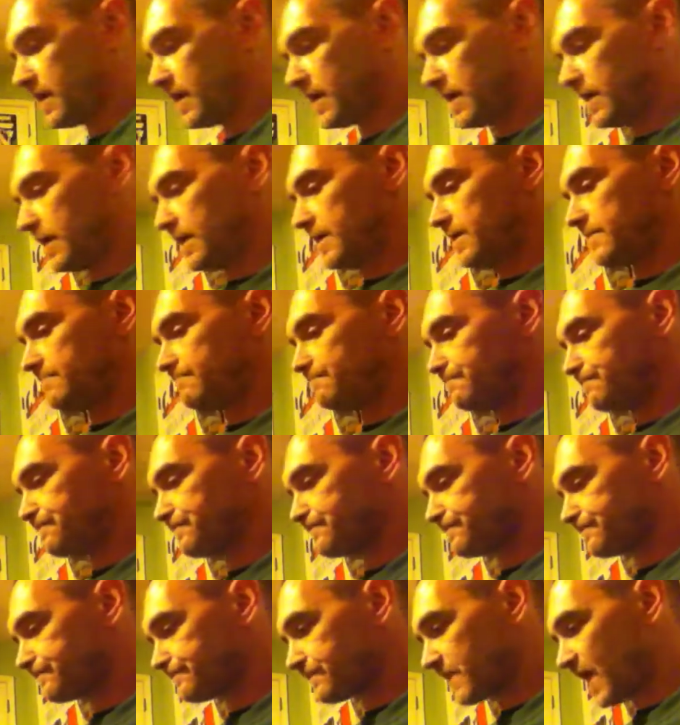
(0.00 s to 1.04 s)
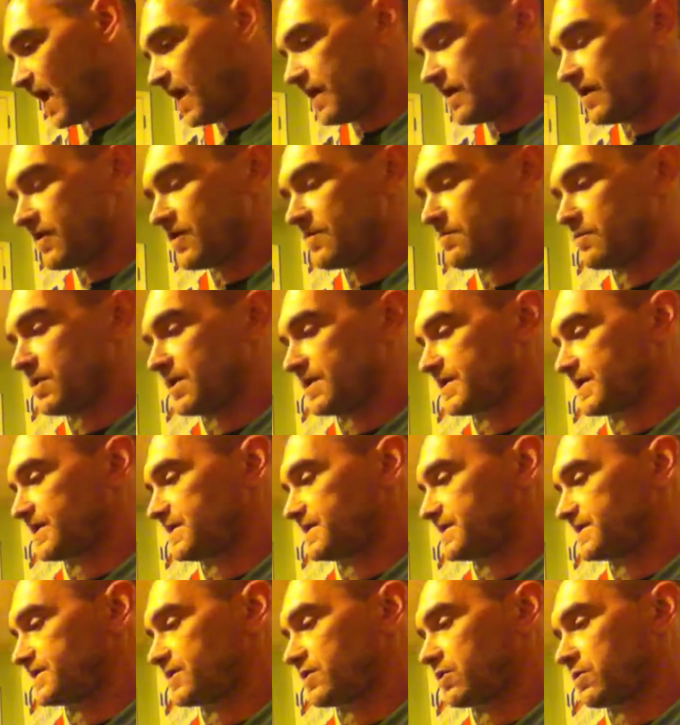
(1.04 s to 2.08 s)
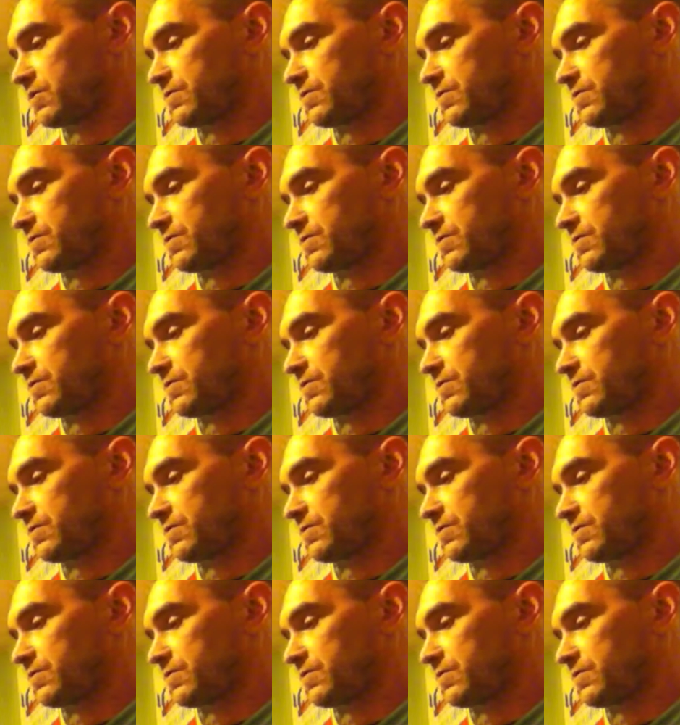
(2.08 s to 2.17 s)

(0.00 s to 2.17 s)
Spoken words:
Um, Another book that's